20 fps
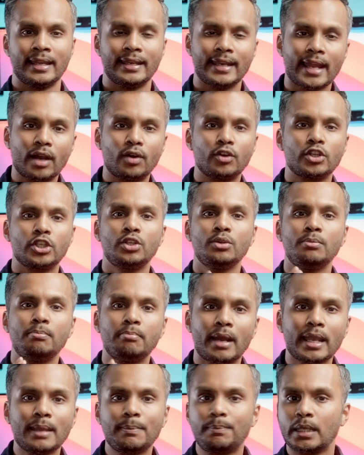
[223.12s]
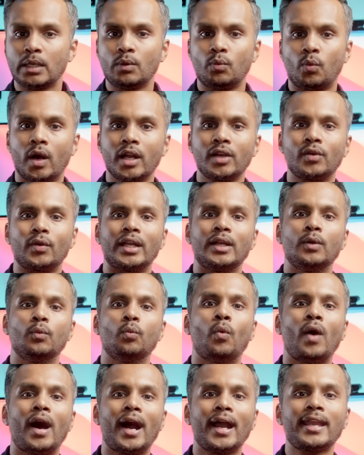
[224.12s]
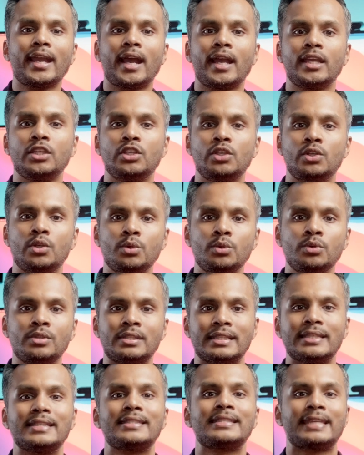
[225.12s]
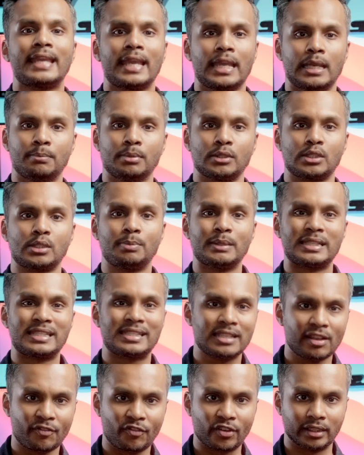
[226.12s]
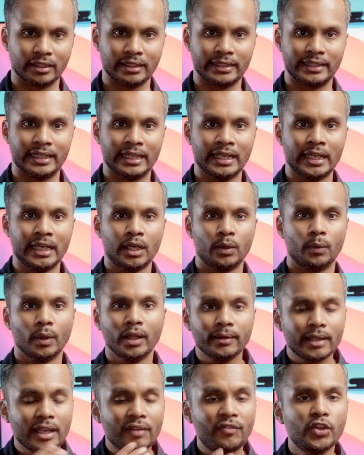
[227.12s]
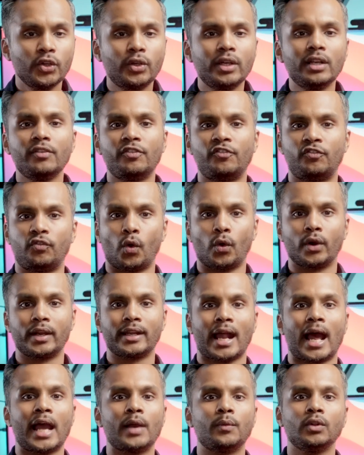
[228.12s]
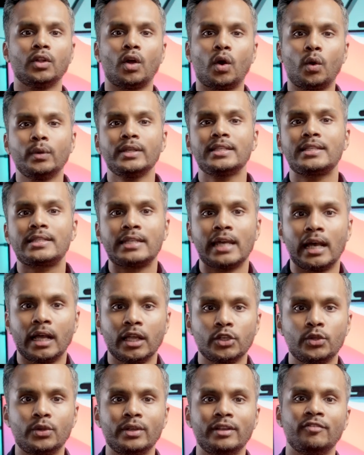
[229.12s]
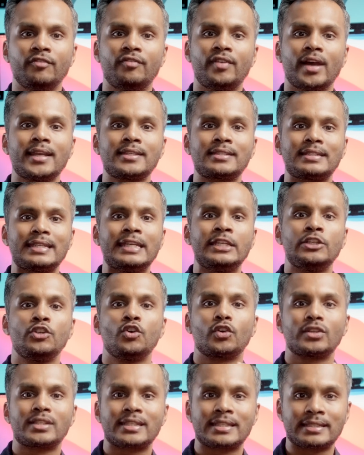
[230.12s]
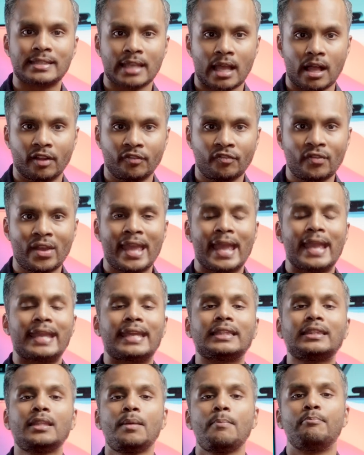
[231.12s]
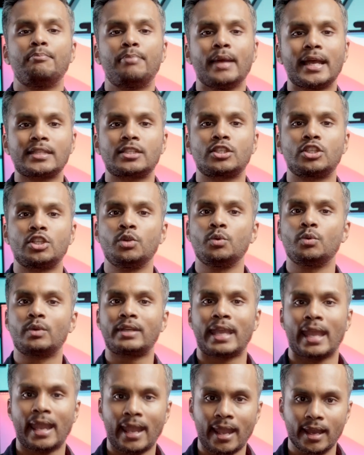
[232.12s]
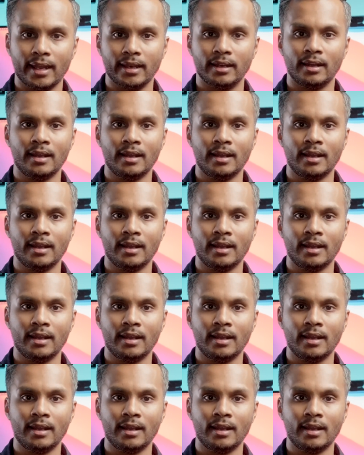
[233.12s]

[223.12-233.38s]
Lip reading: Now, you might be wondering why I use this cable specifically. Well, if you can afford it, I will always tell you to invest in yourself and get the best you can.